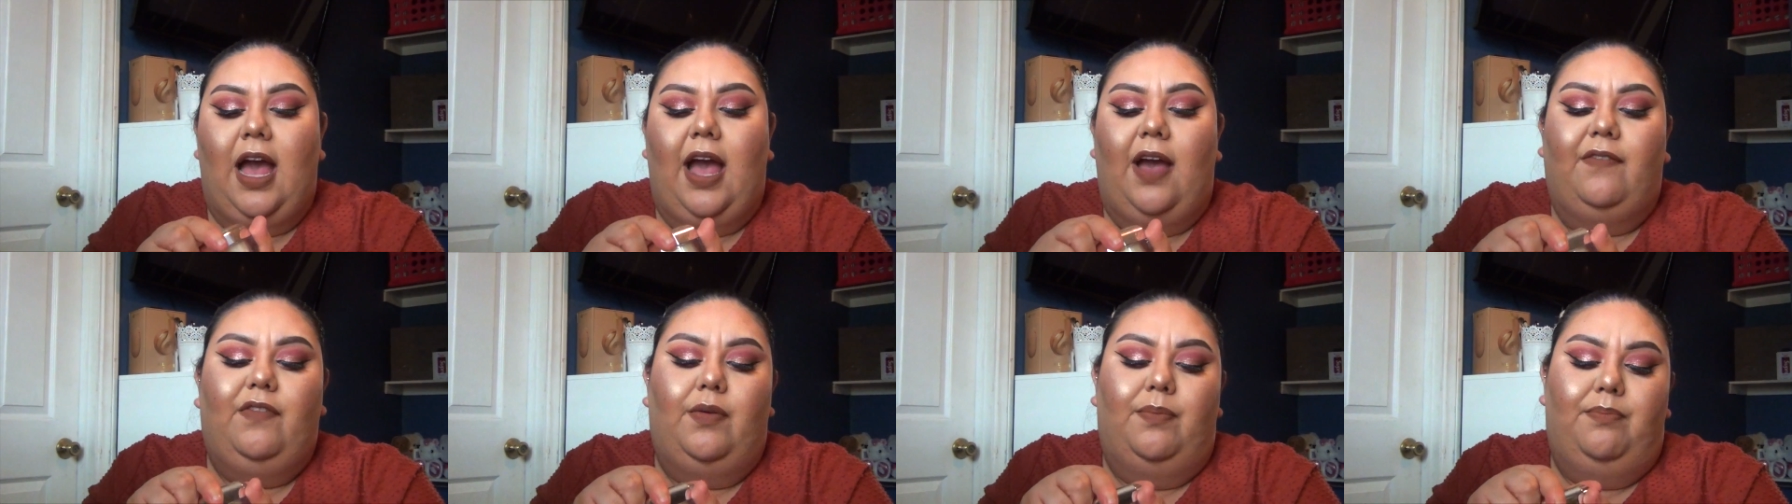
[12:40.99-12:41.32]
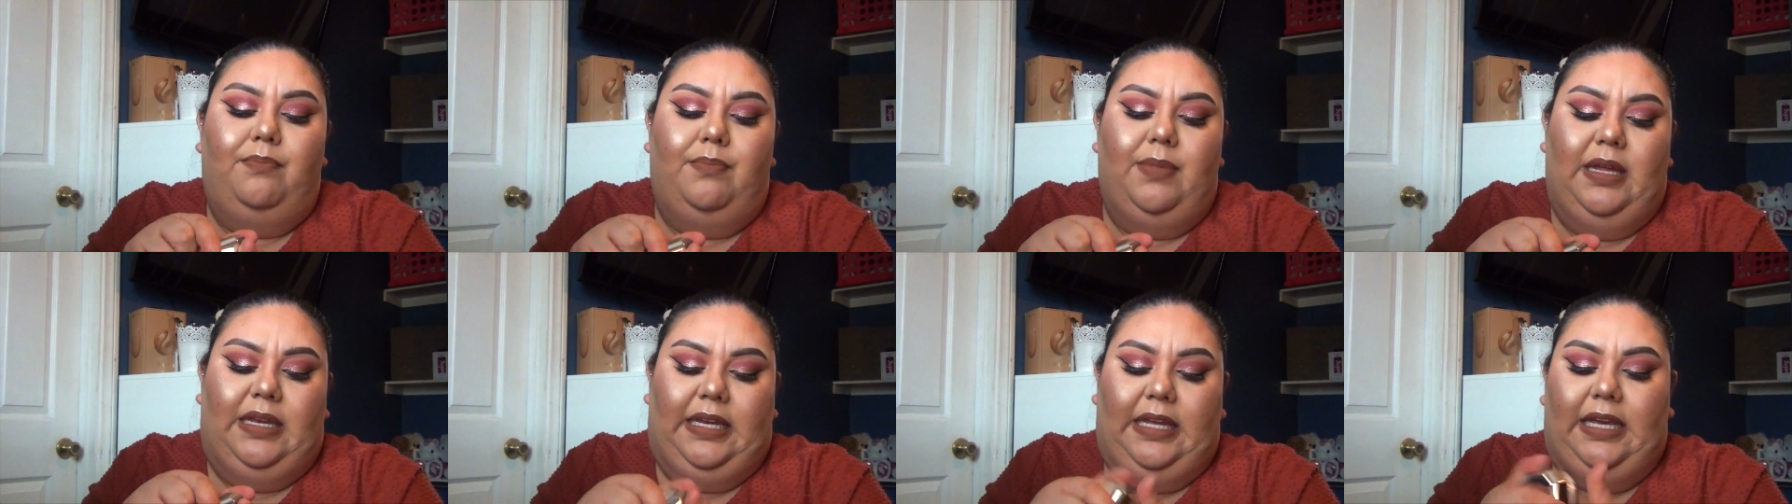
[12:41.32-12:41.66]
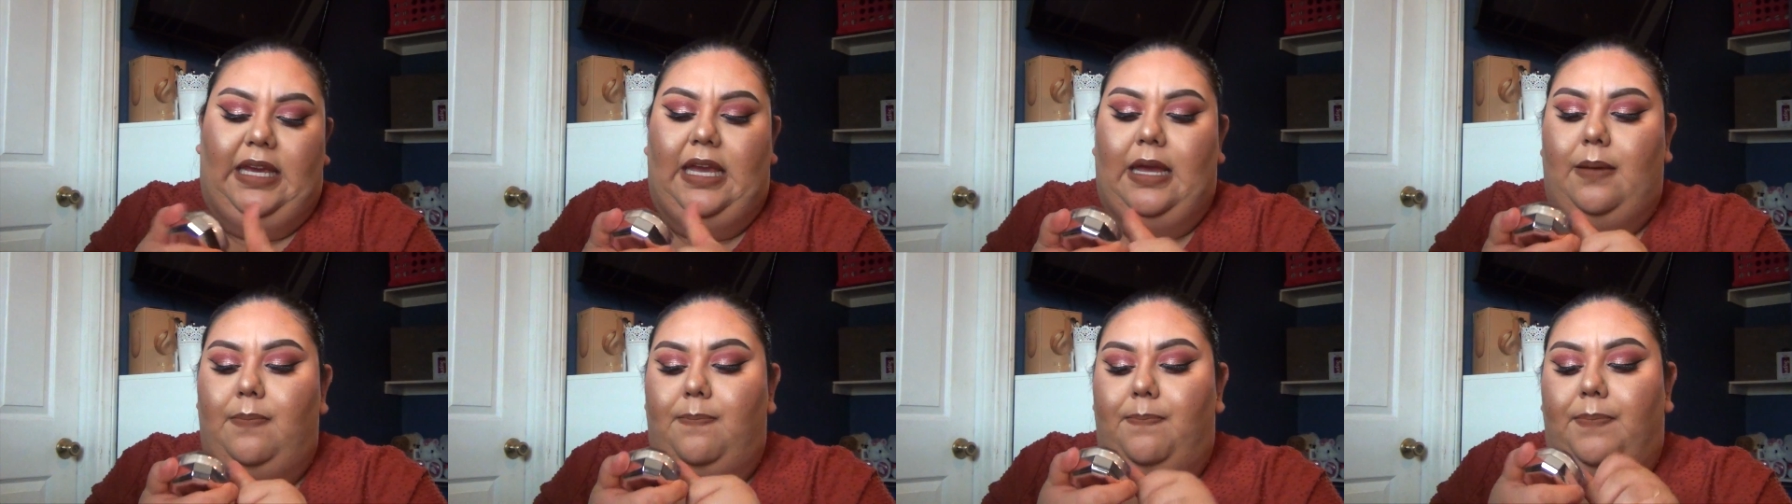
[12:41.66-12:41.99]
I have a
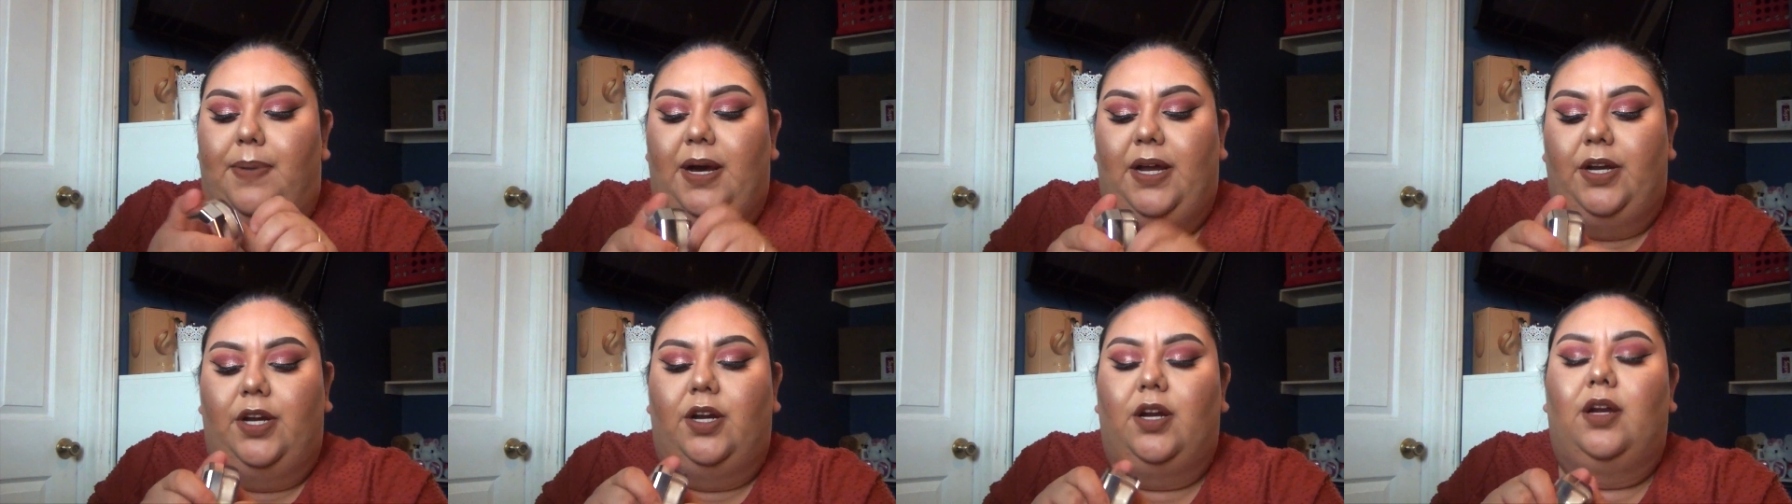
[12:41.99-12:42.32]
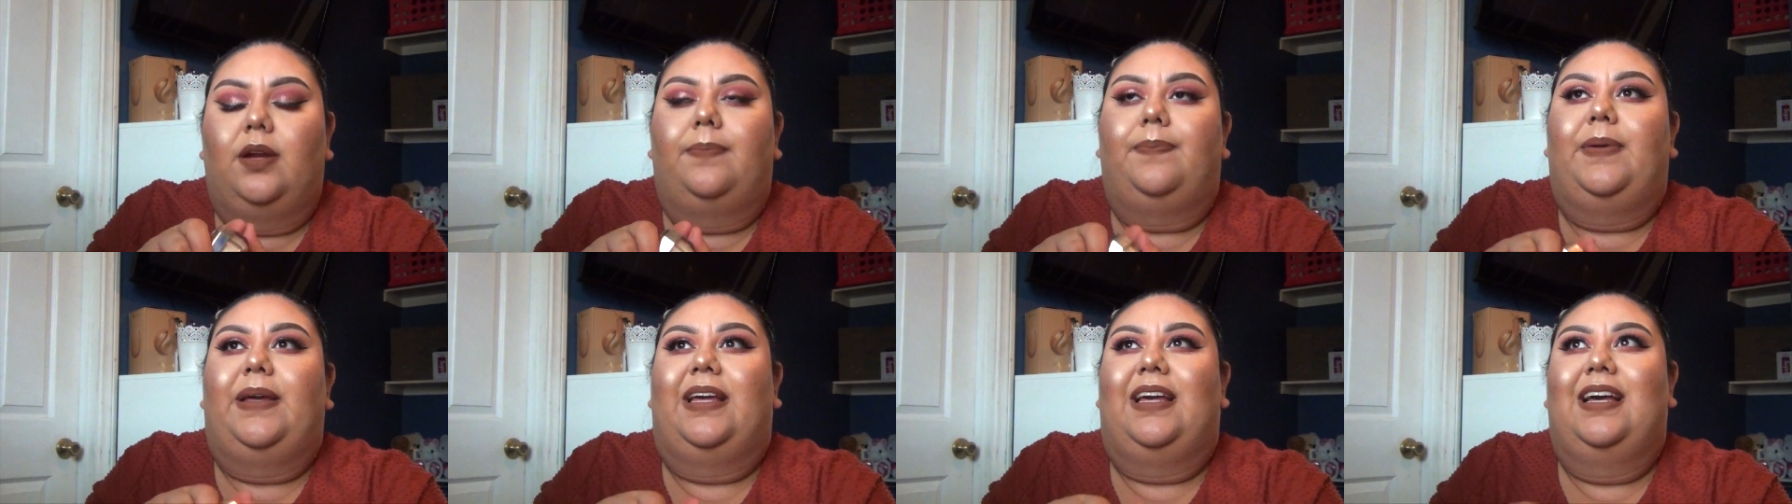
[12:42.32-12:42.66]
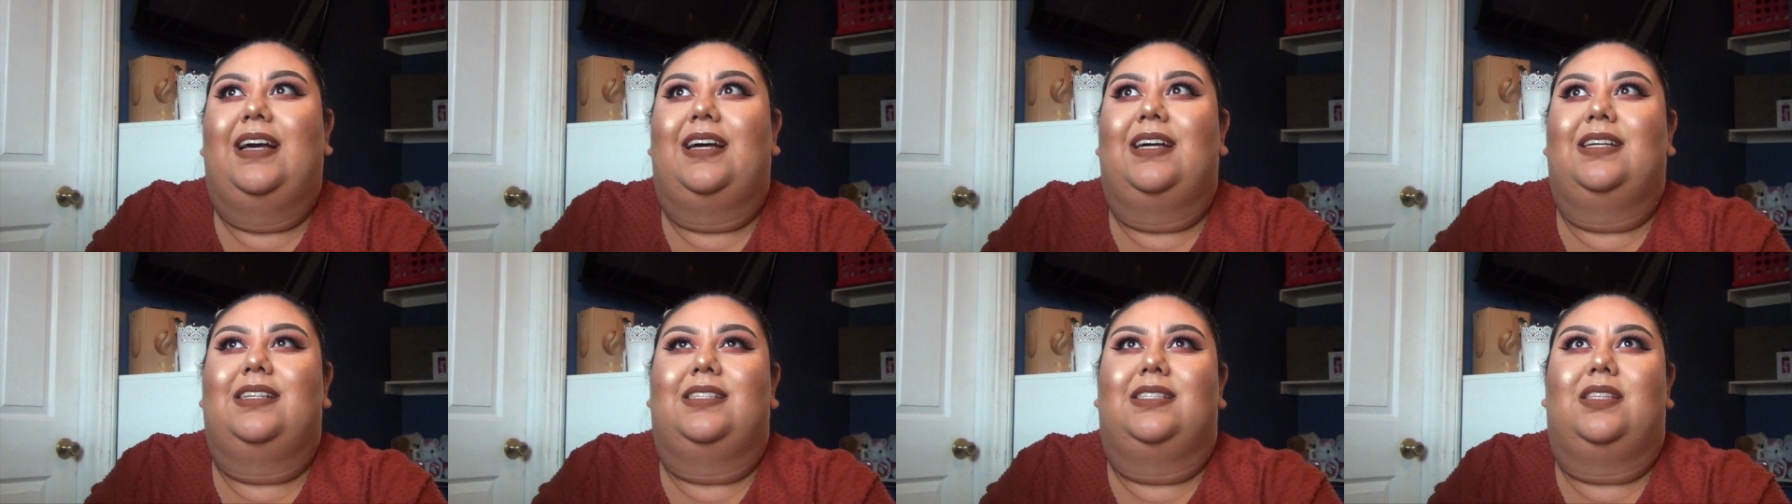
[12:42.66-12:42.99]
mini in butter
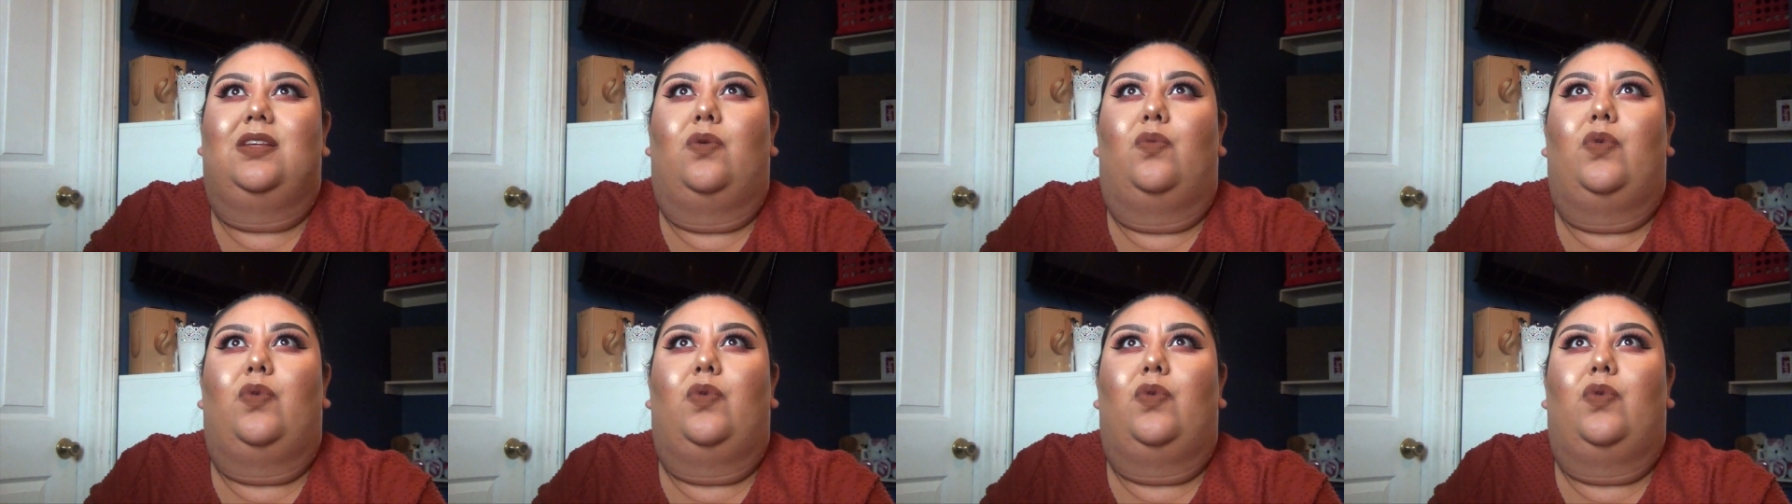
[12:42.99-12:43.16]
because the